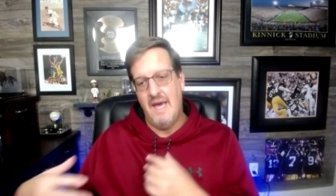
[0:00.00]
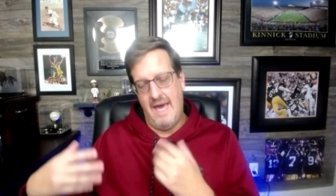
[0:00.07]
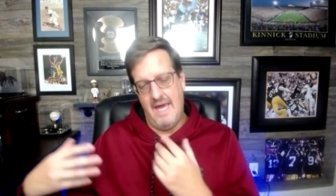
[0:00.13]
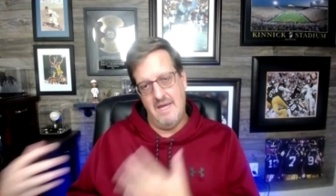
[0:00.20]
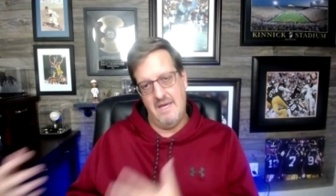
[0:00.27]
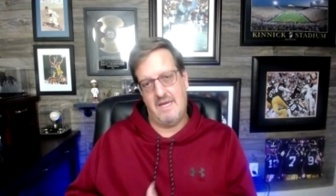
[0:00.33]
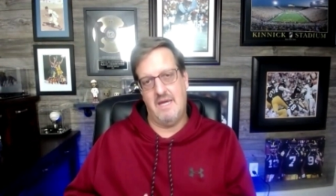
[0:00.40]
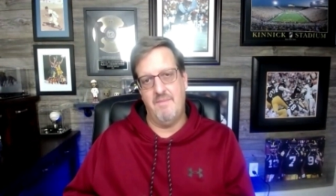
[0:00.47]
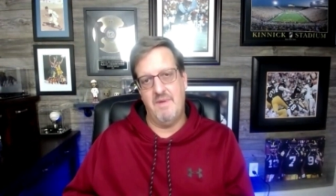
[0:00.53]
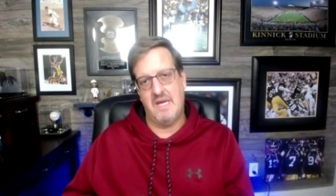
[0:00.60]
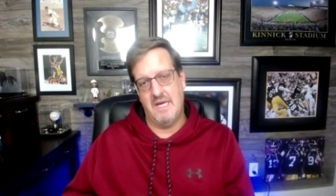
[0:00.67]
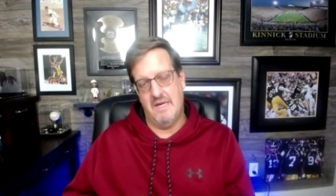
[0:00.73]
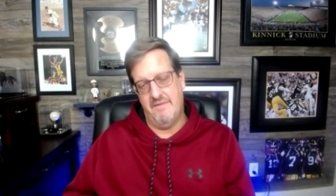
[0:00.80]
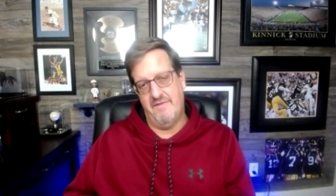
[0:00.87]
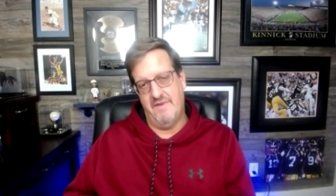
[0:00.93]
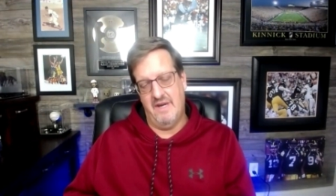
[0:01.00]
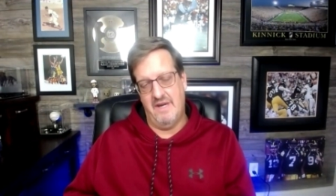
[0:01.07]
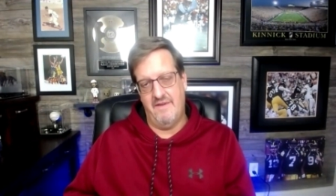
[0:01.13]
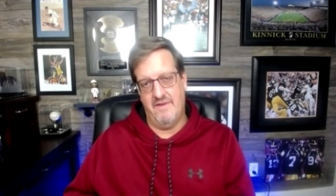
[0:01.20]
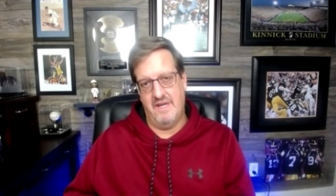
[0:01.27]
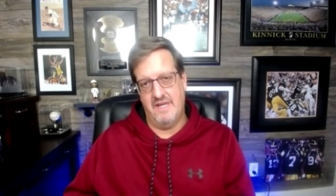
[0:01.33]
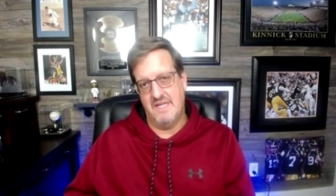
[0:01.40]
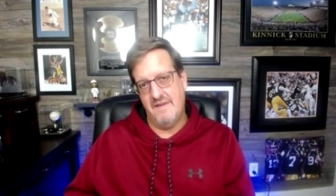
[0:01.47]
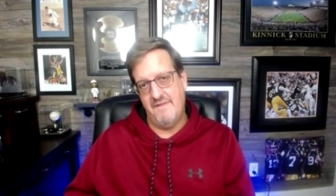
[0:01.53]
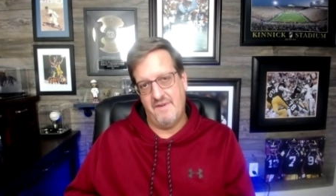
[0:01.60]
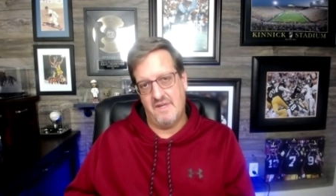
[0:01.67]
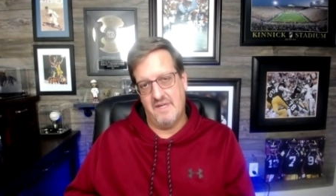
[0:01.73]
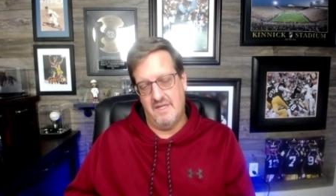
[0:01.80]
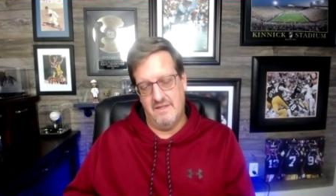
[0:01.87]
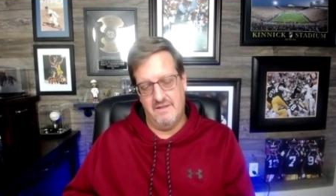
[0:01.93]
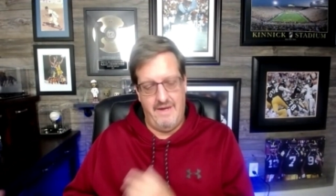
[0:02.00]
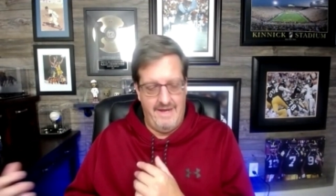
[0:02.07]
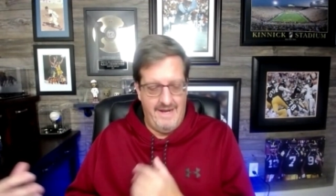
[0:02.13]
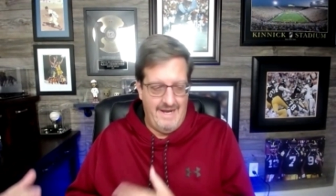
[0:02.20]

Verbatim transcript: and it can become very very difficult